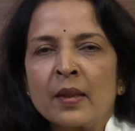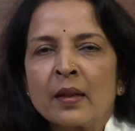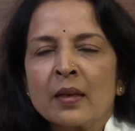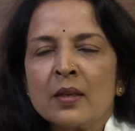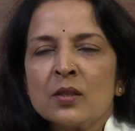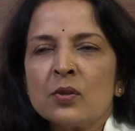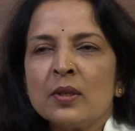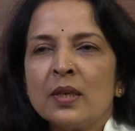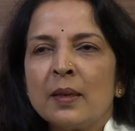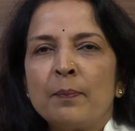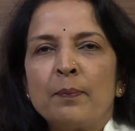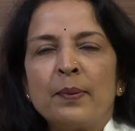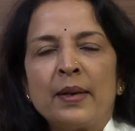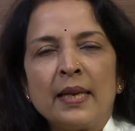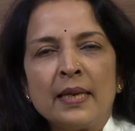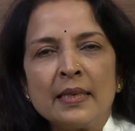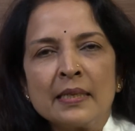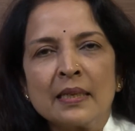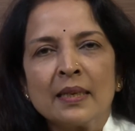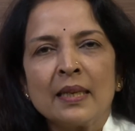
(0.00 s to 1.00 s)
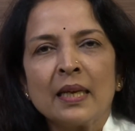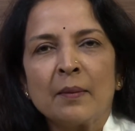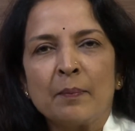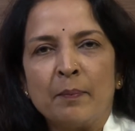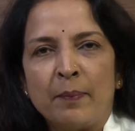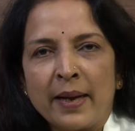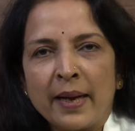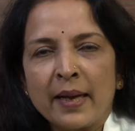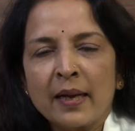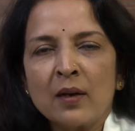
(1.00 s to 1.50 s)
So in a place like
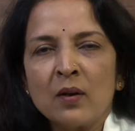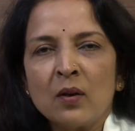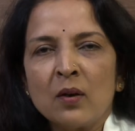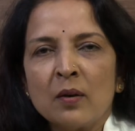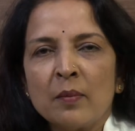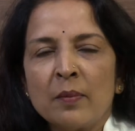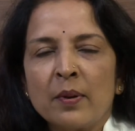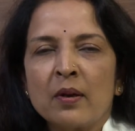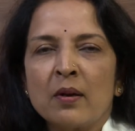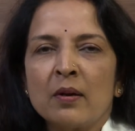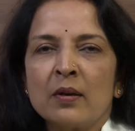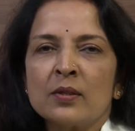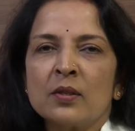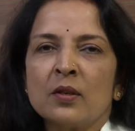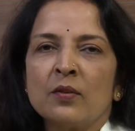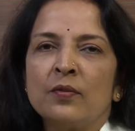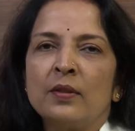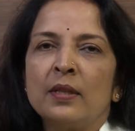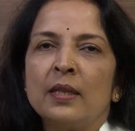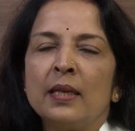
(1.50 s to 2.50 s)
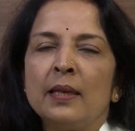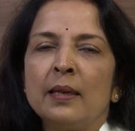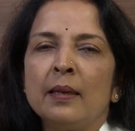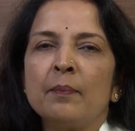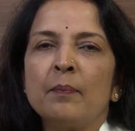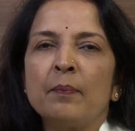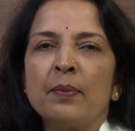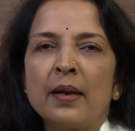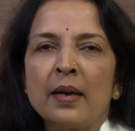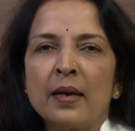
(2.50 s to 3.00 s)
Bangalore, because of the
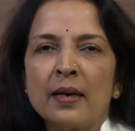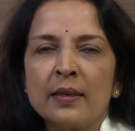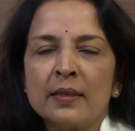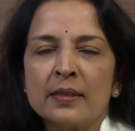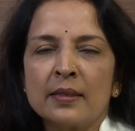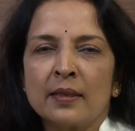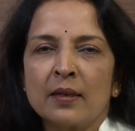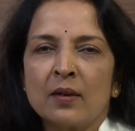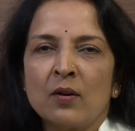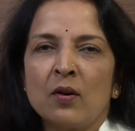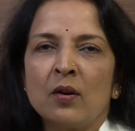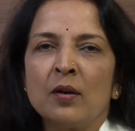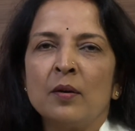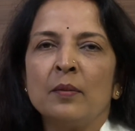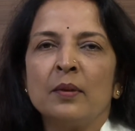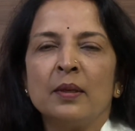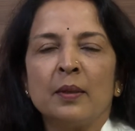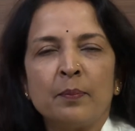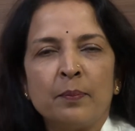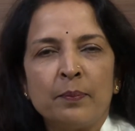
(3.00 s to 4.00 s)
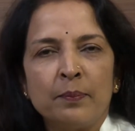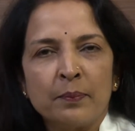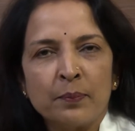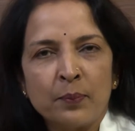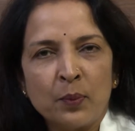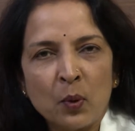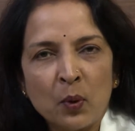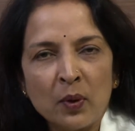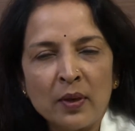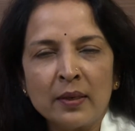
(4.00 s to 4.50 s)
plants around, the
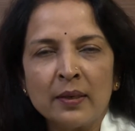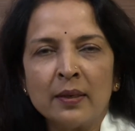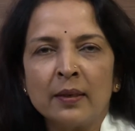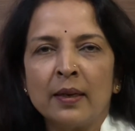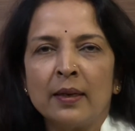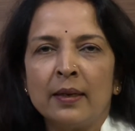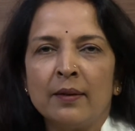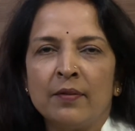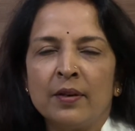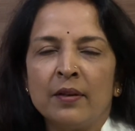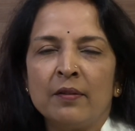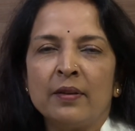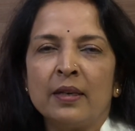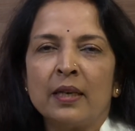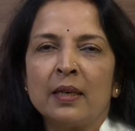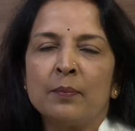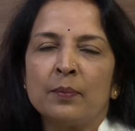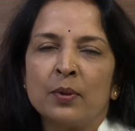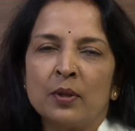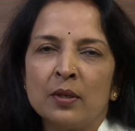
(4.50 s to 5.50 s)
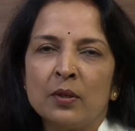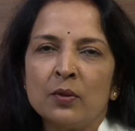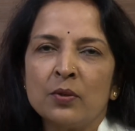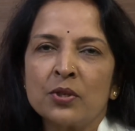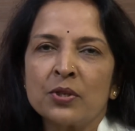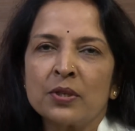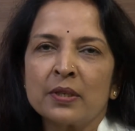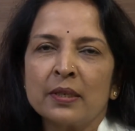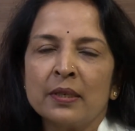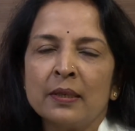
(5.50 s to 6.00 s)
pollen everywhere,
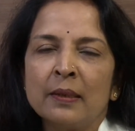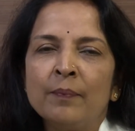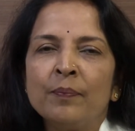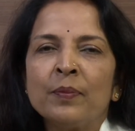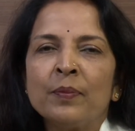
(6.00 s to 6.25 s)
pollution,